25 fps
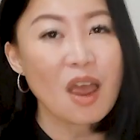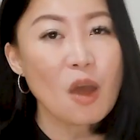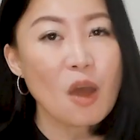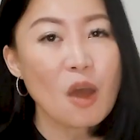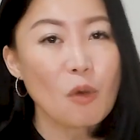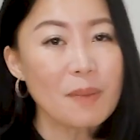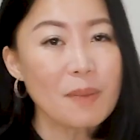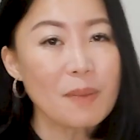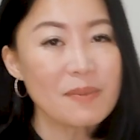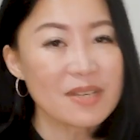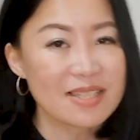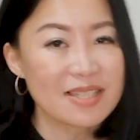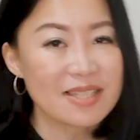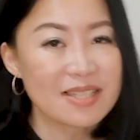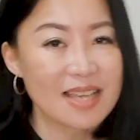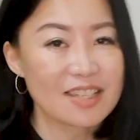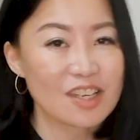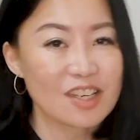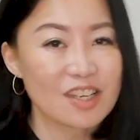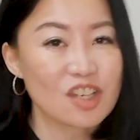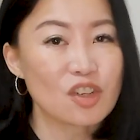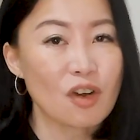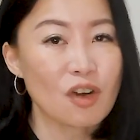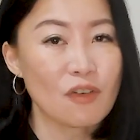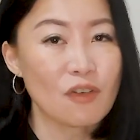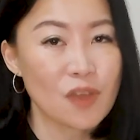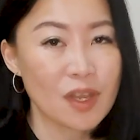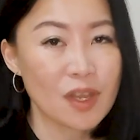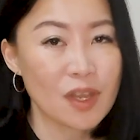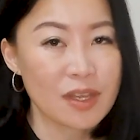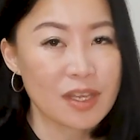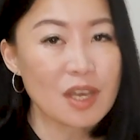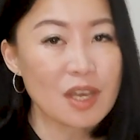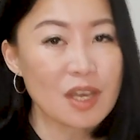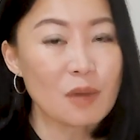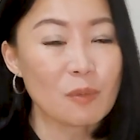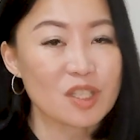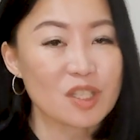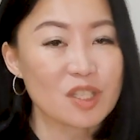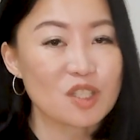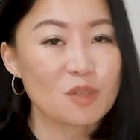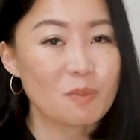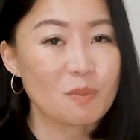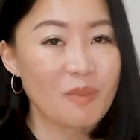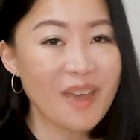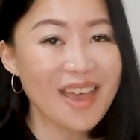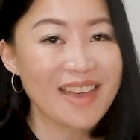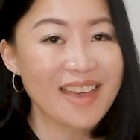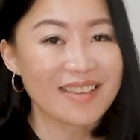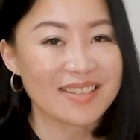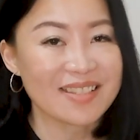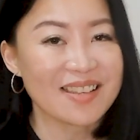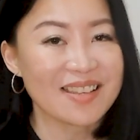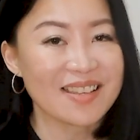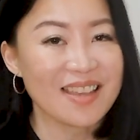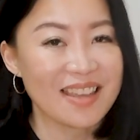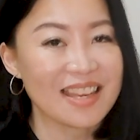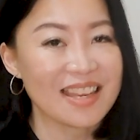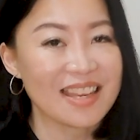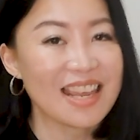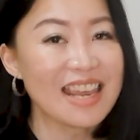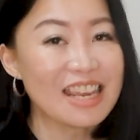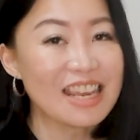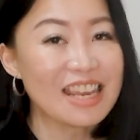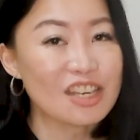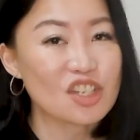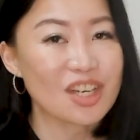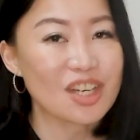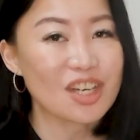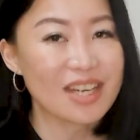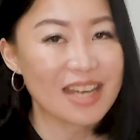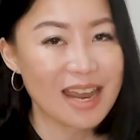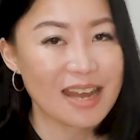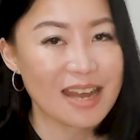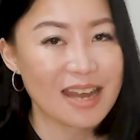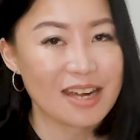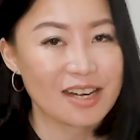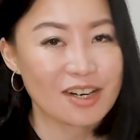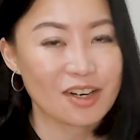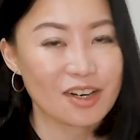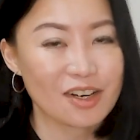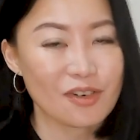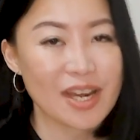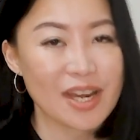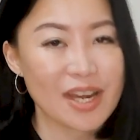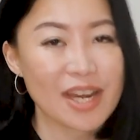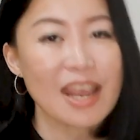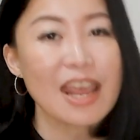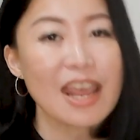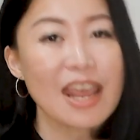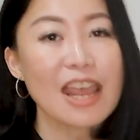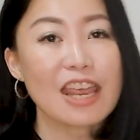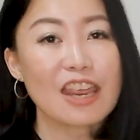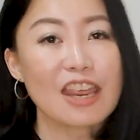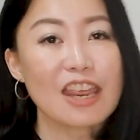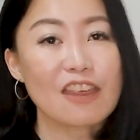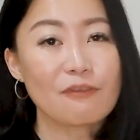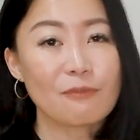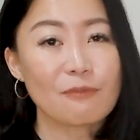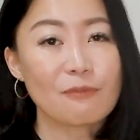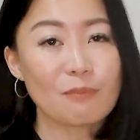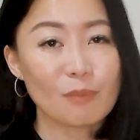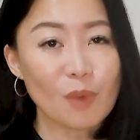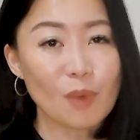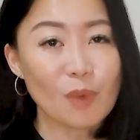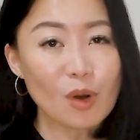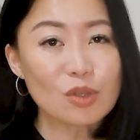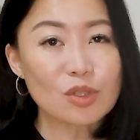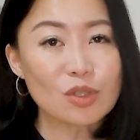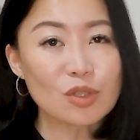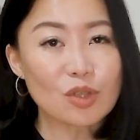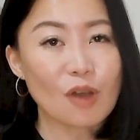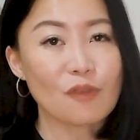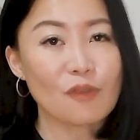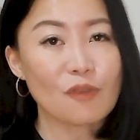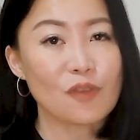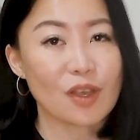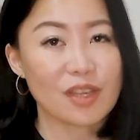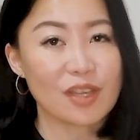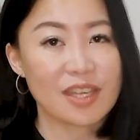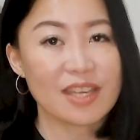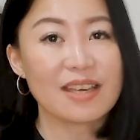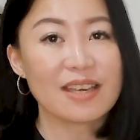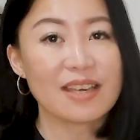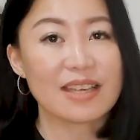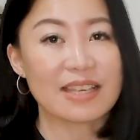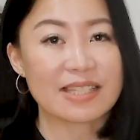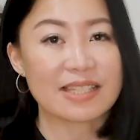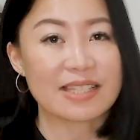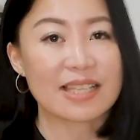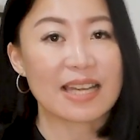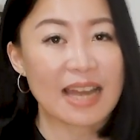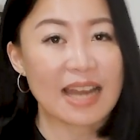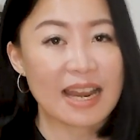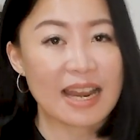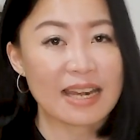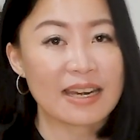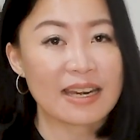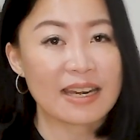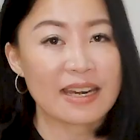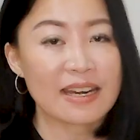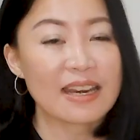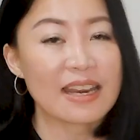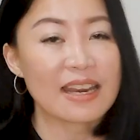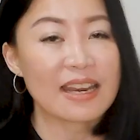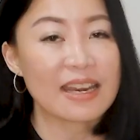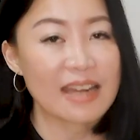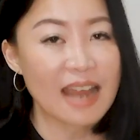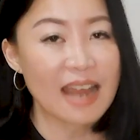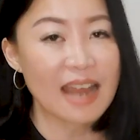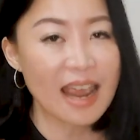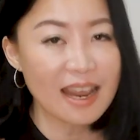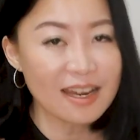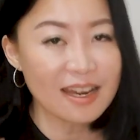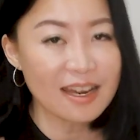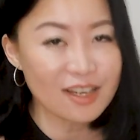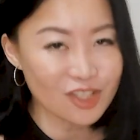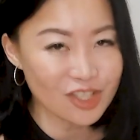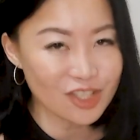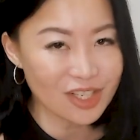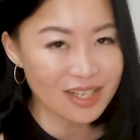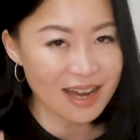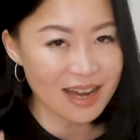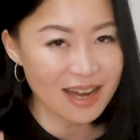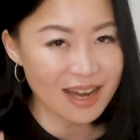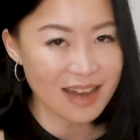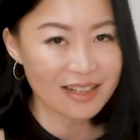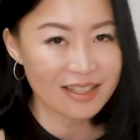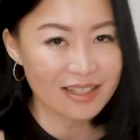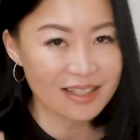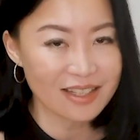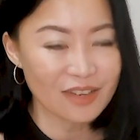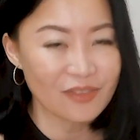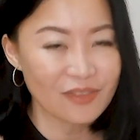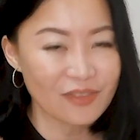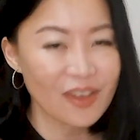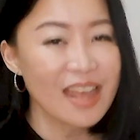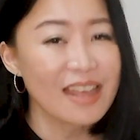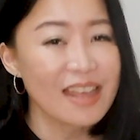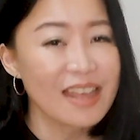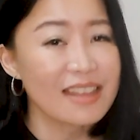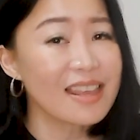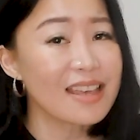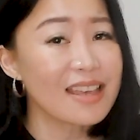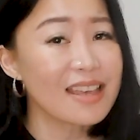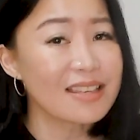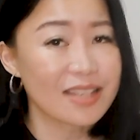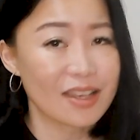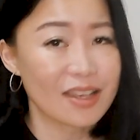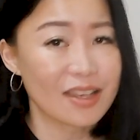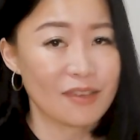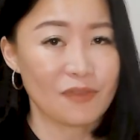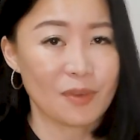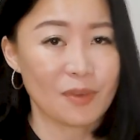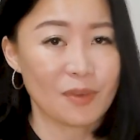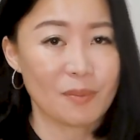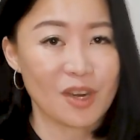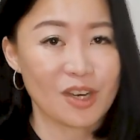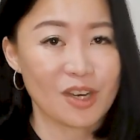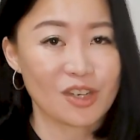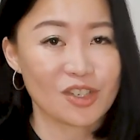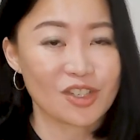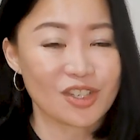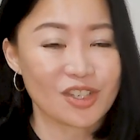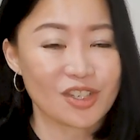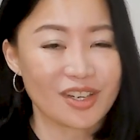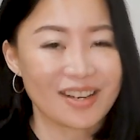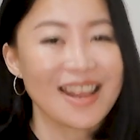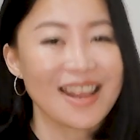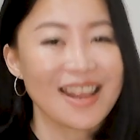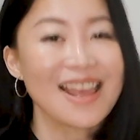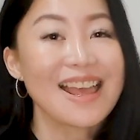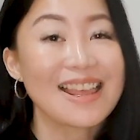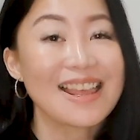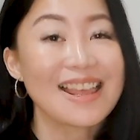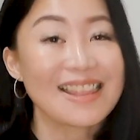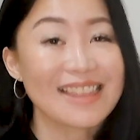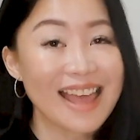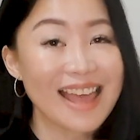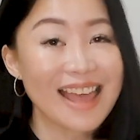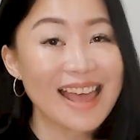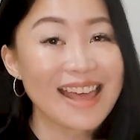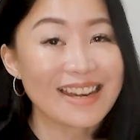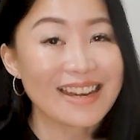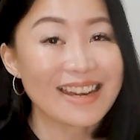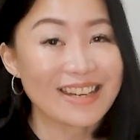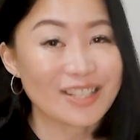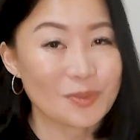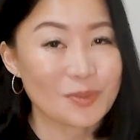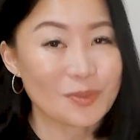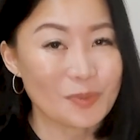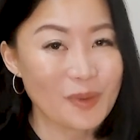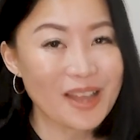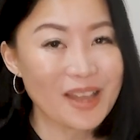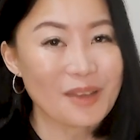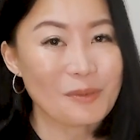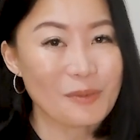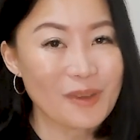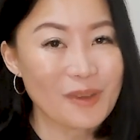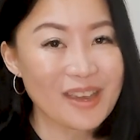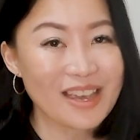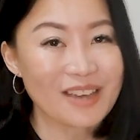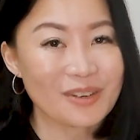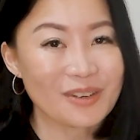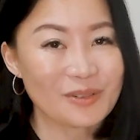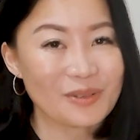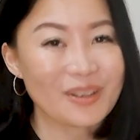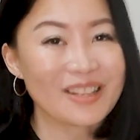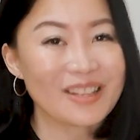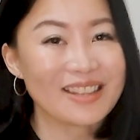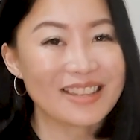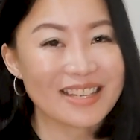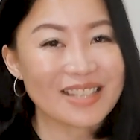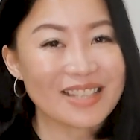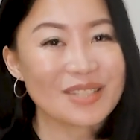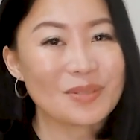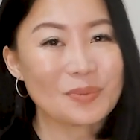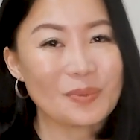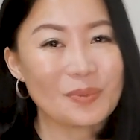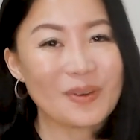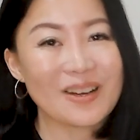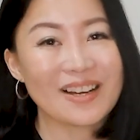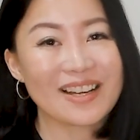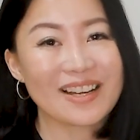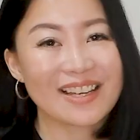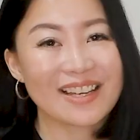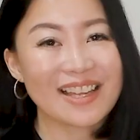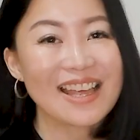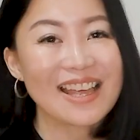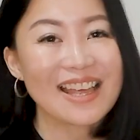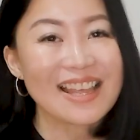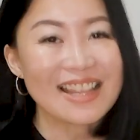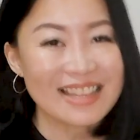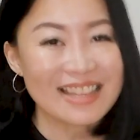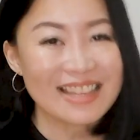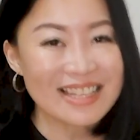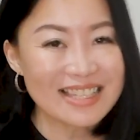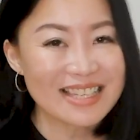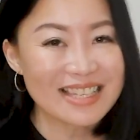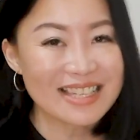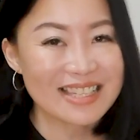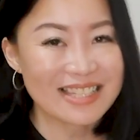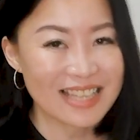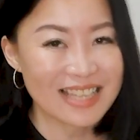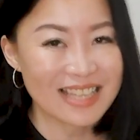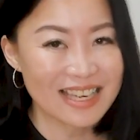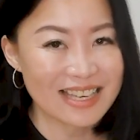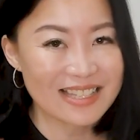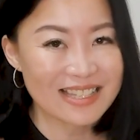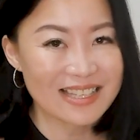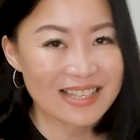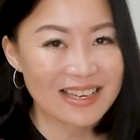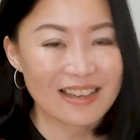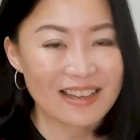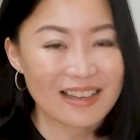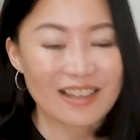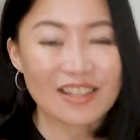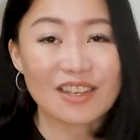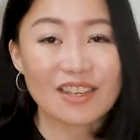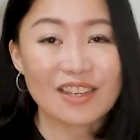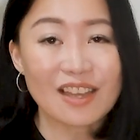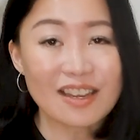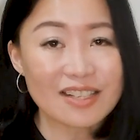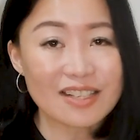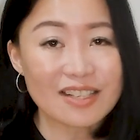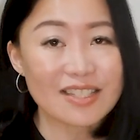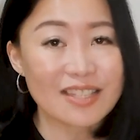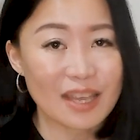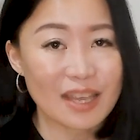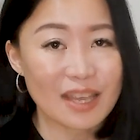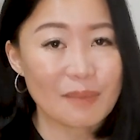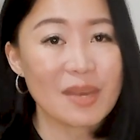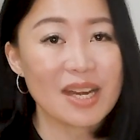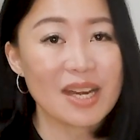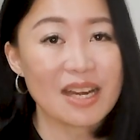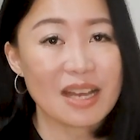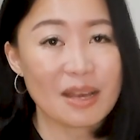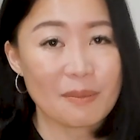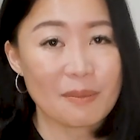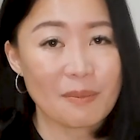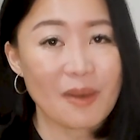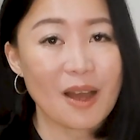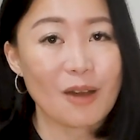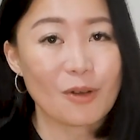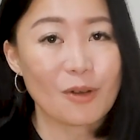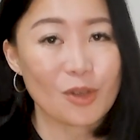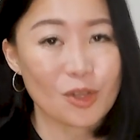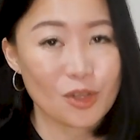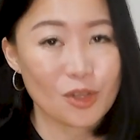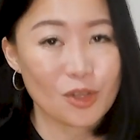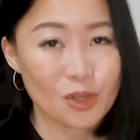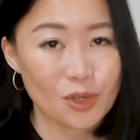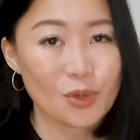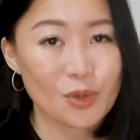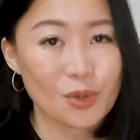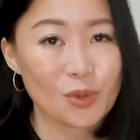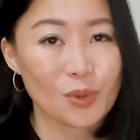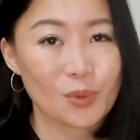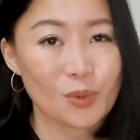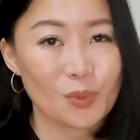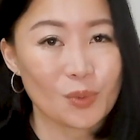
What percentage of your year was spent in each category? If most of your year is landing in energy negative, that's information. That is why we are doing this work. This is data, not a statement about you.